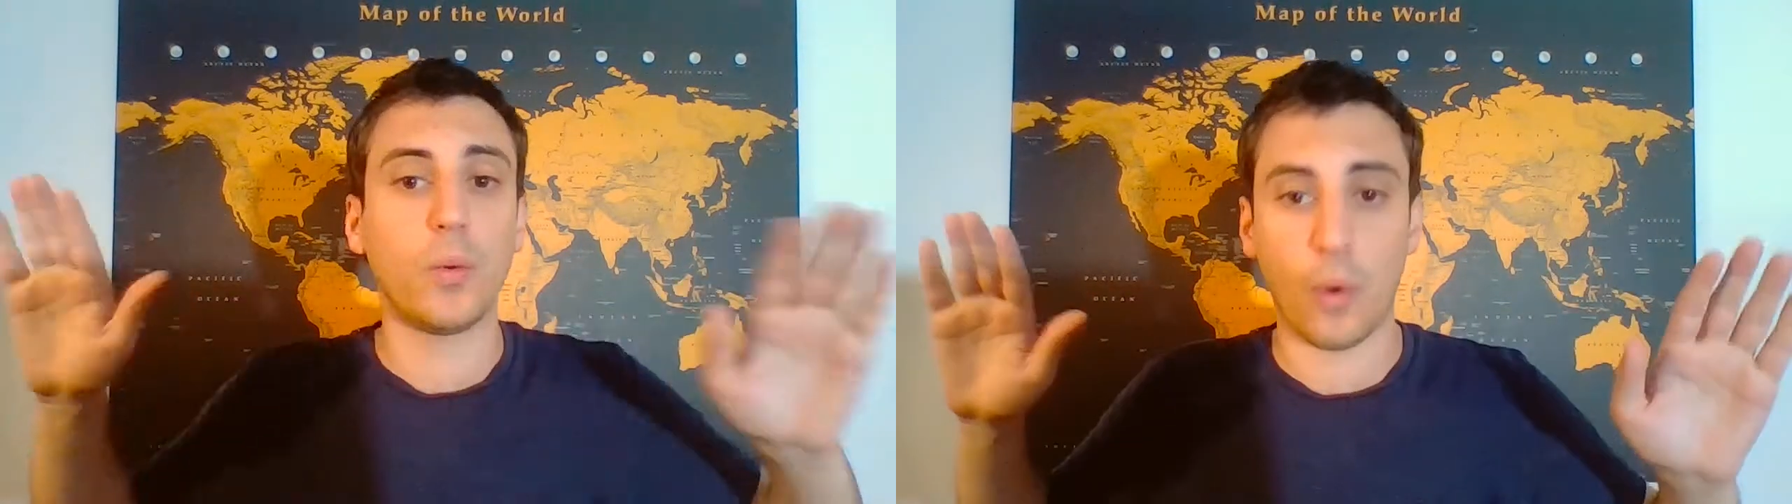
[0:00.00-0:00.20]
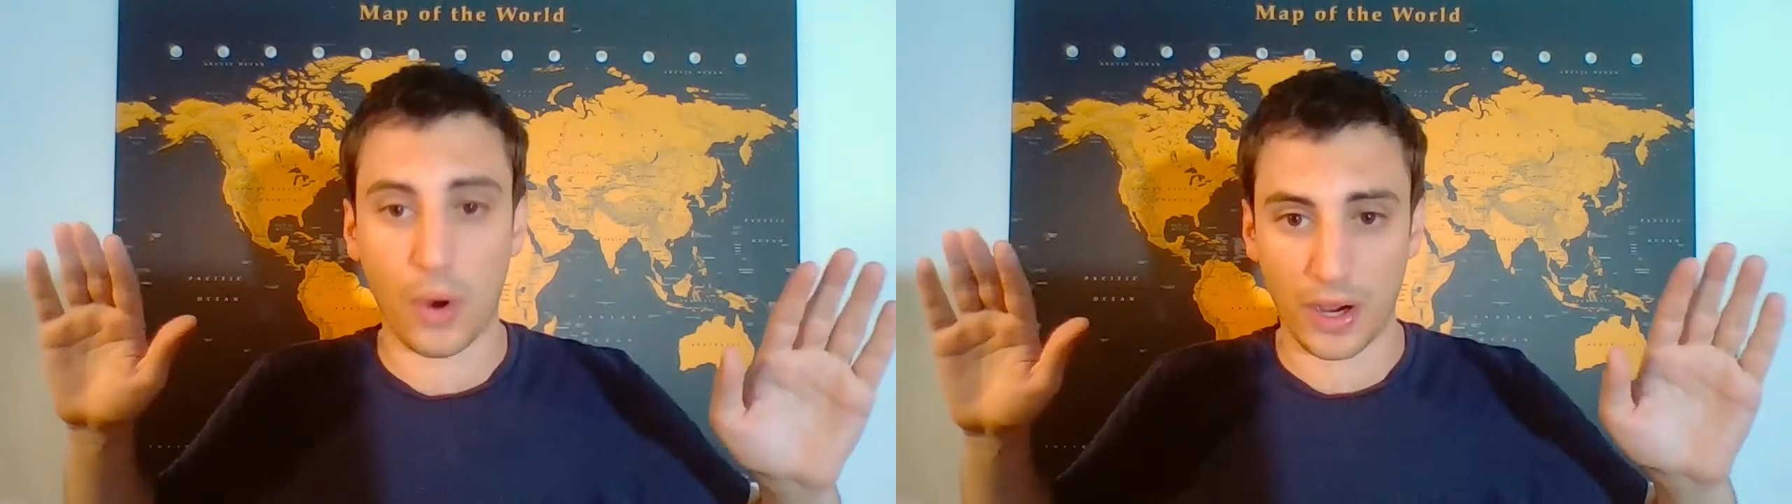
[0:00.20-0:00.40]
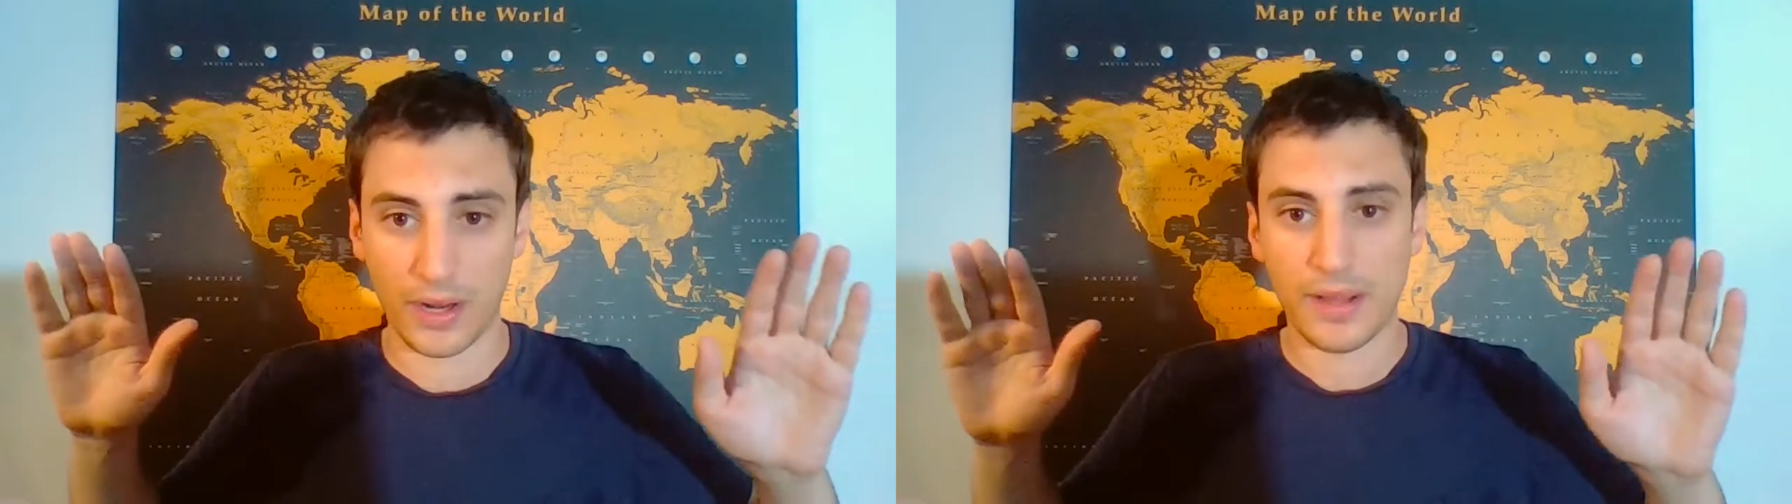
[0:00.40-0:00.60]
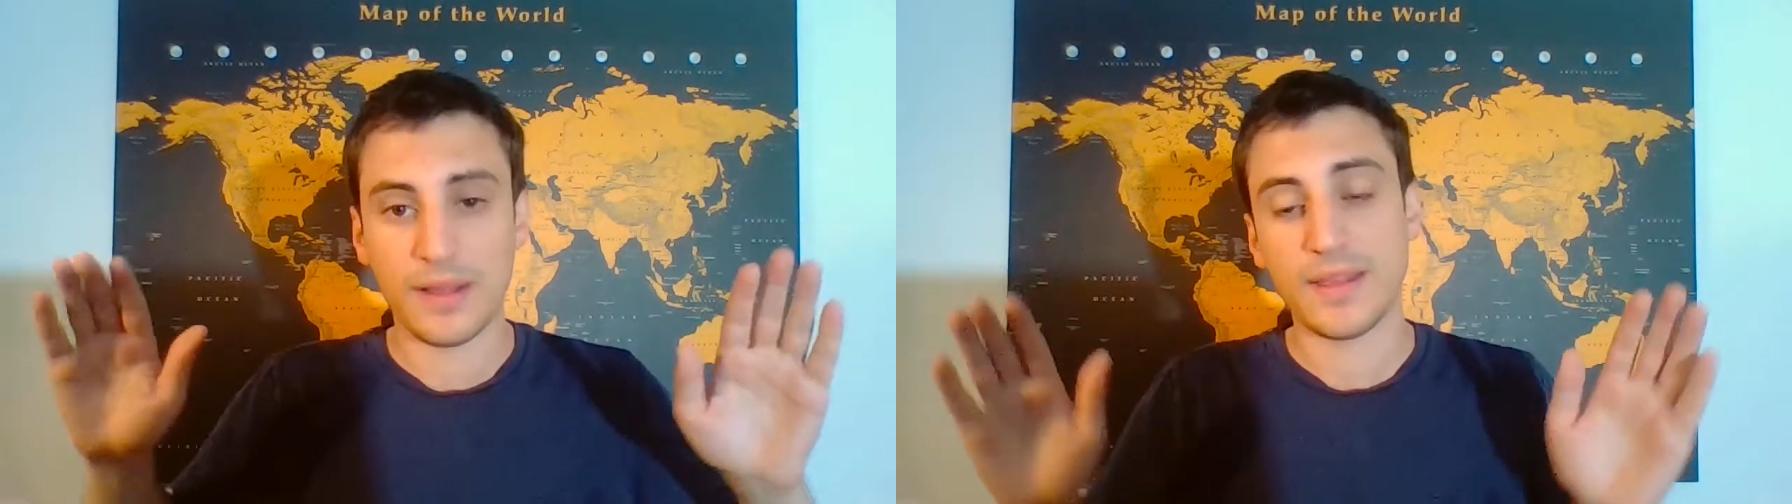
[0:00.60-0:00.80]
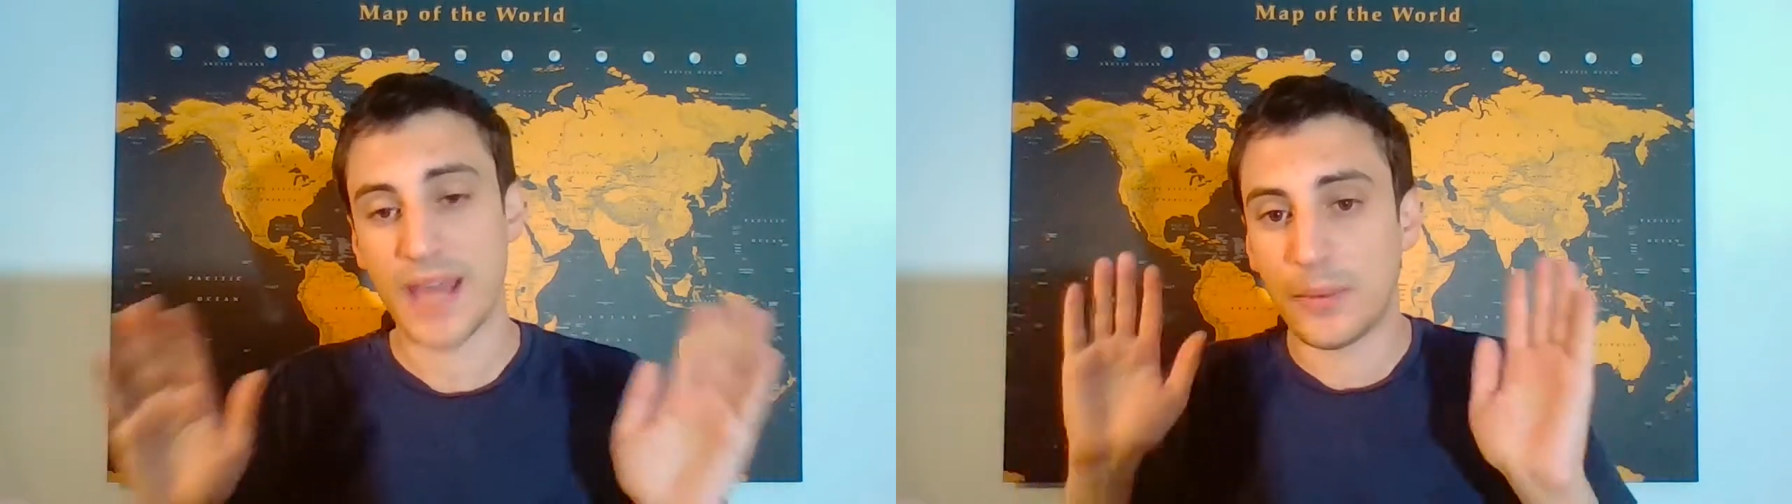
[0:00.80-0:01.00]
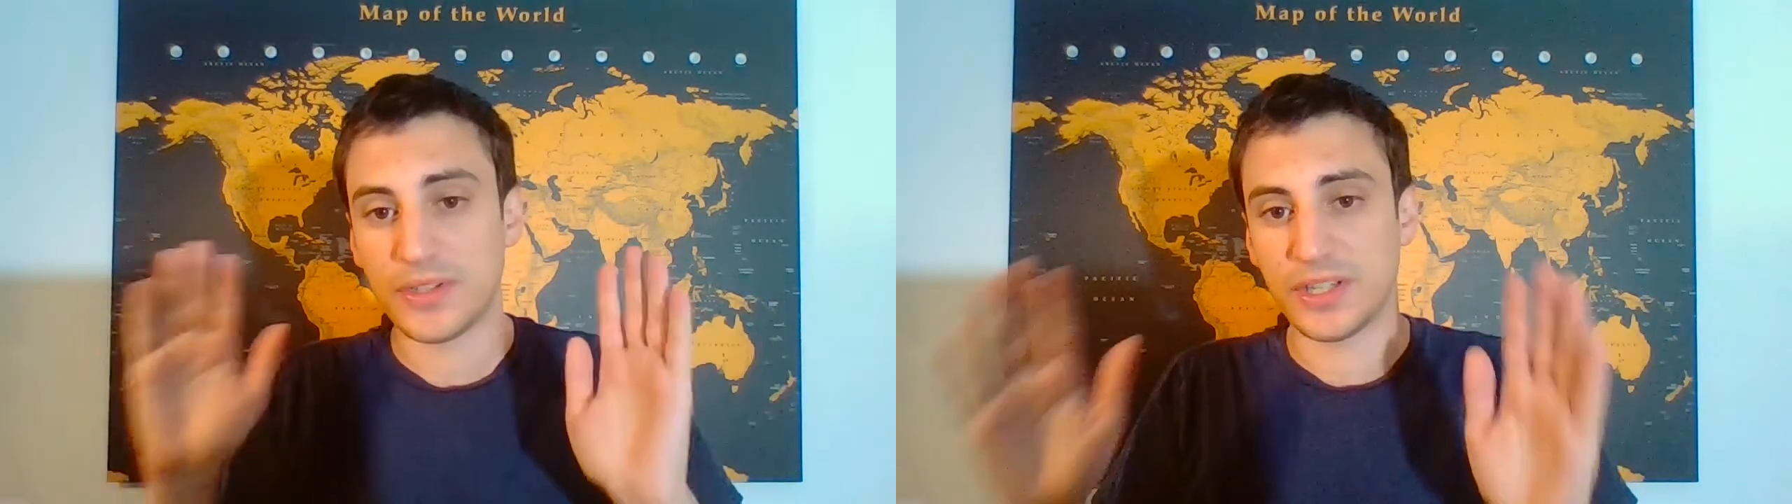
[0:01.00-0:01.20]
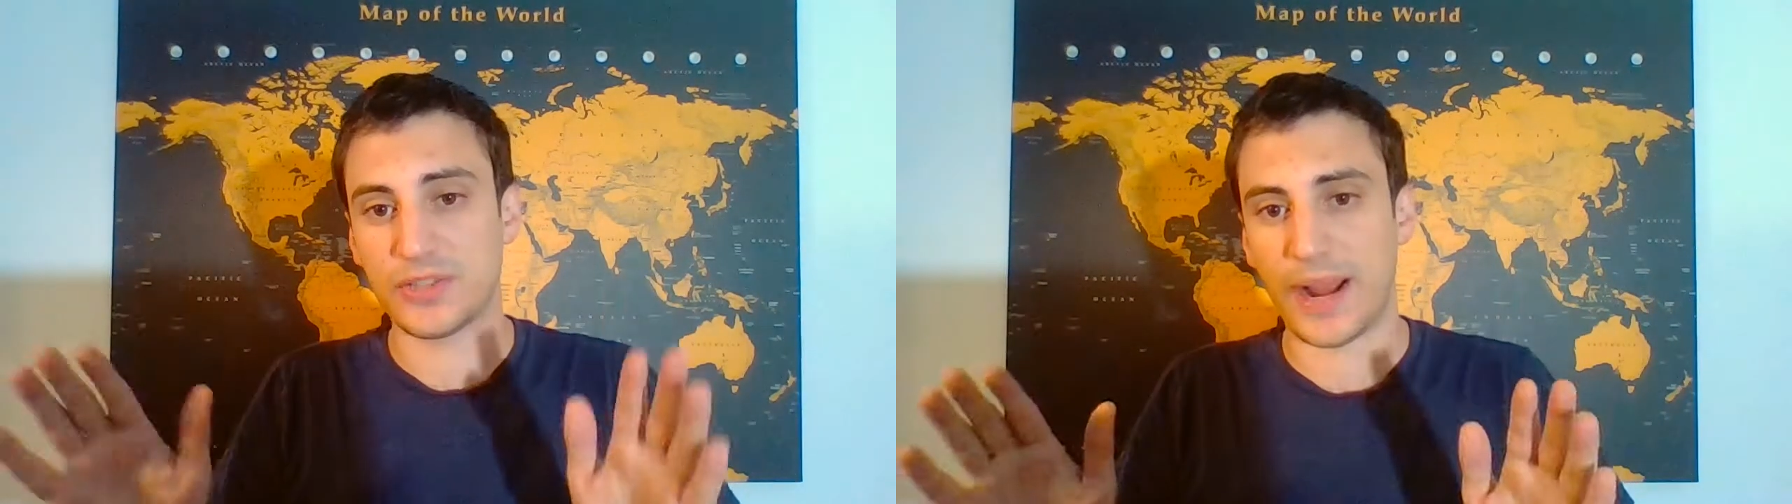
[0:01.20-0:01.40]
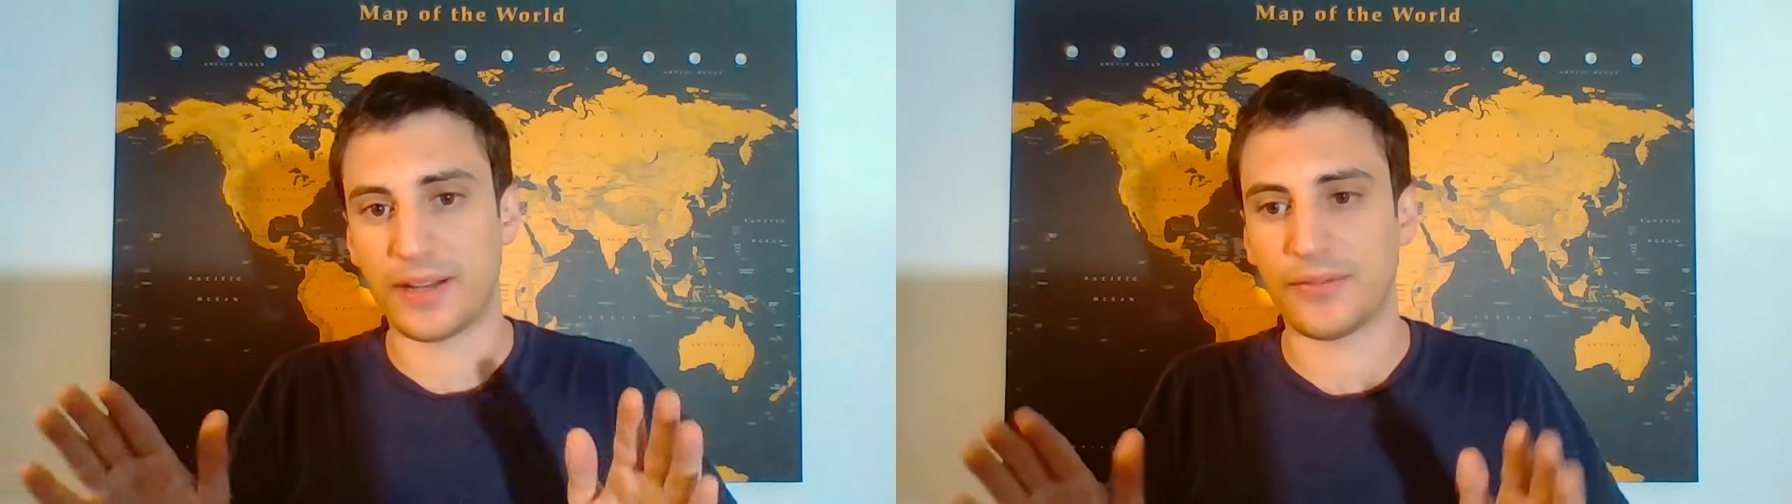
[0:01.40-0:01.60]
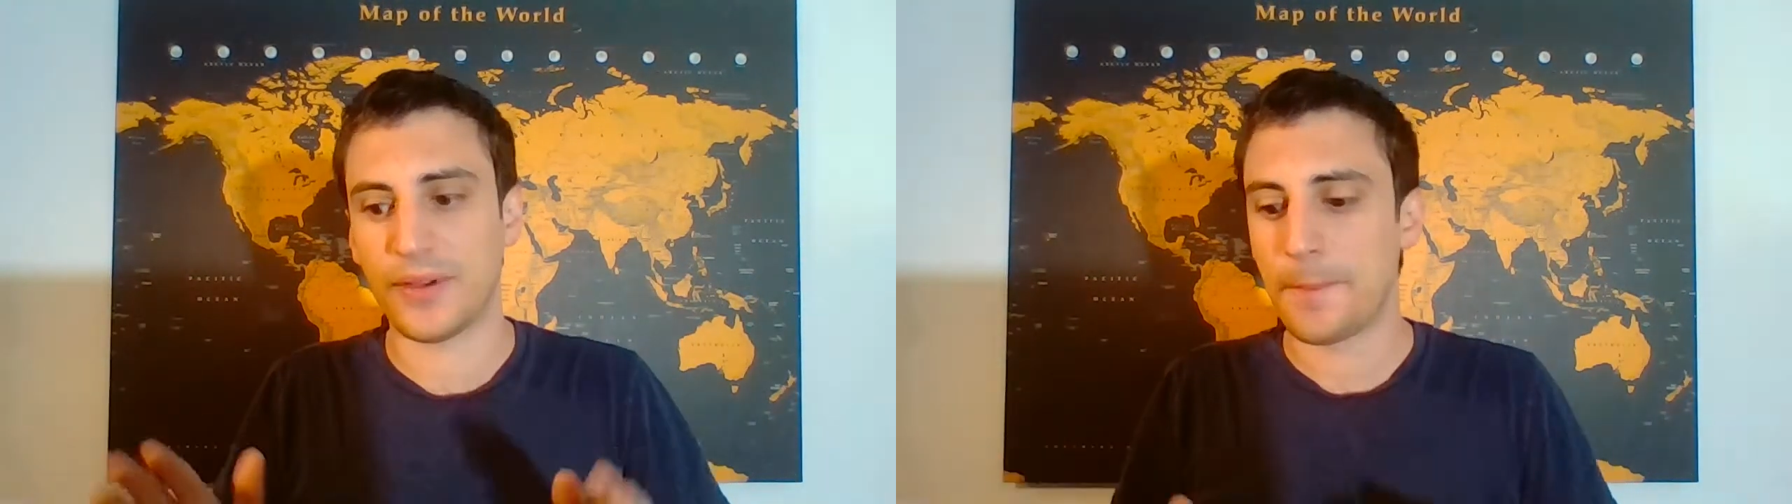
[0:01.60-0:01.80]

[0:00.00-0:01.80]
war. That was a directive.